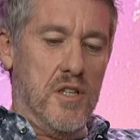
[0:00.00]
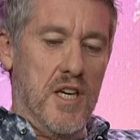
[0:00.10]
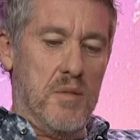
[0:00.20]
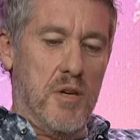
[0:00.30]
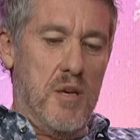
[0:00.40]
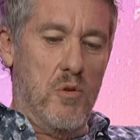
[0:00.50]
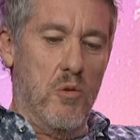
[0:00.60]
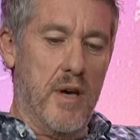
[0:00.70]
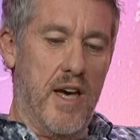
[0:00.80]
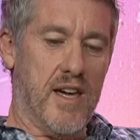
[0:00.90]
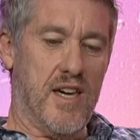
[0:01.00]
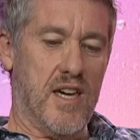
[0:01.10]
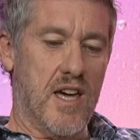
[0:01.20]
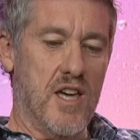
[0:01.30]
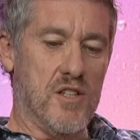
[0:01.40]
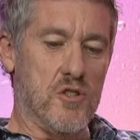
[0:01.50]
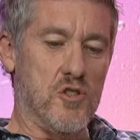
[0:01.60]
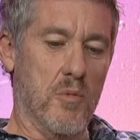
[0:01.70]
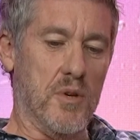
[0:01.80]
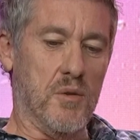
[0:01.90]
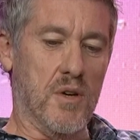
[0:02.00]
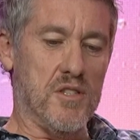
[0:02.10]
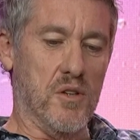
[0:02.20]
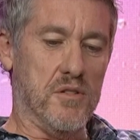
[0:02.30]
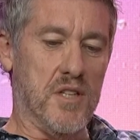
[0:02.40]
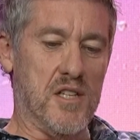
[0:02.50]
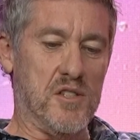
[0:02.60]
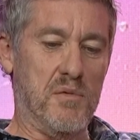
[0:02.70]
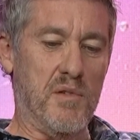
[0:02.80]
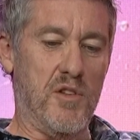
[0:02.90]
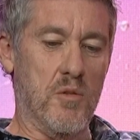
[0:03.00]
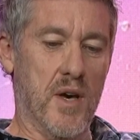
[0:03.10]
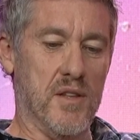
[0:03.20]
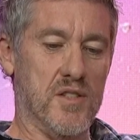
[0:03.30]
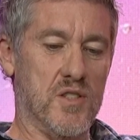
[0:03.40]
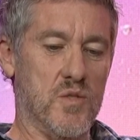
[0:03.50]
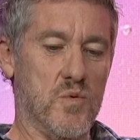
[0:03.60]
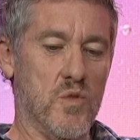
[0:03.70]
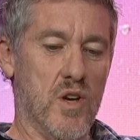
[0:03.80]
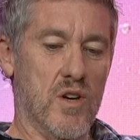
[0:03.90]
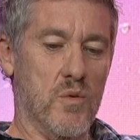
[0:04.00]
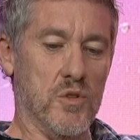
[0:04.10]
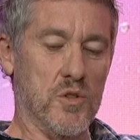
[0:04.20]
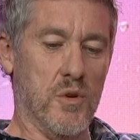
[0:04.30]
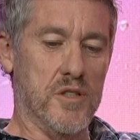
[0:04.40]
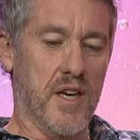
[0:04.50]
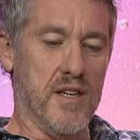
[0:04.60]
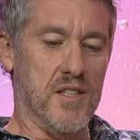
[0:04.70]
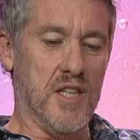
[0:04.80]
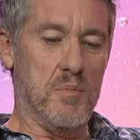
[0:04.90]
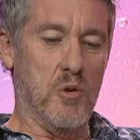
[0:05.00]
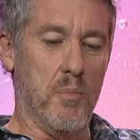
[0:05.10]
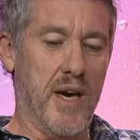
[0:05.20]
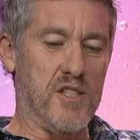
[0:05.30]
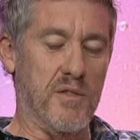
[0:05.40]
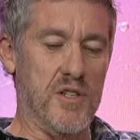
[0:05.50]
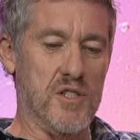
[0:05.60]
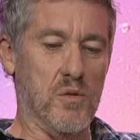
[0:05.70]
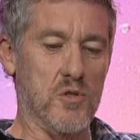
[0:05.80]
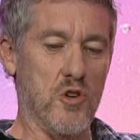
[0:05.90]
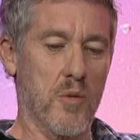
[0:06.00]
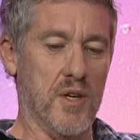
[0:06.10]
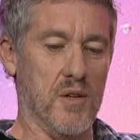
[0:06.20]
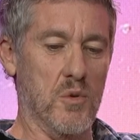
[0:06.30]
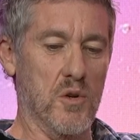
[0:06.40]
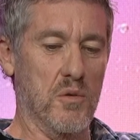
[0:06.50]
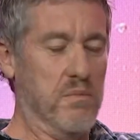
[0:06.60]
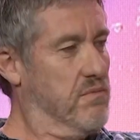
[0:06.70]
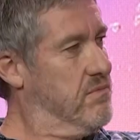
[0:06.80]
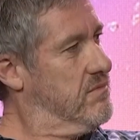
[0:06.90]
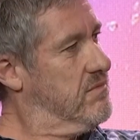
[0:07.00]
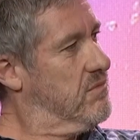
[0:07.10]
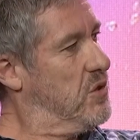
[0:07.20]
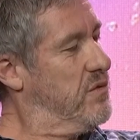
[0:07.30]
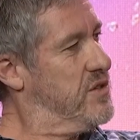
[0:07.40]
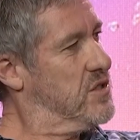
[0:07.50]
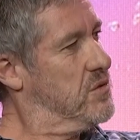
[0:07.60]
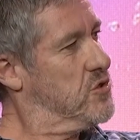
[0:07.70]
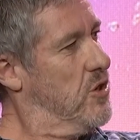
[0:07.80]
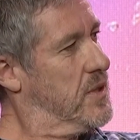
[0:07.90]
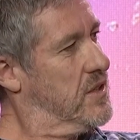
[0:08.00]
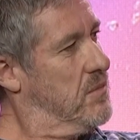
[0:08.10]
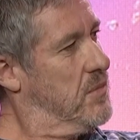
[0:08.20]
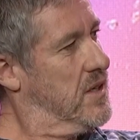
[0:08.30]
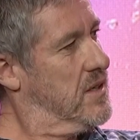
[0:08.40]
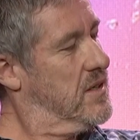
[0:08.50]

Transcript: to get people back to shopping once the lockdown is lifted in a few months? We'll do what it takes to get people back to physical shopping. Will physical shopping come back?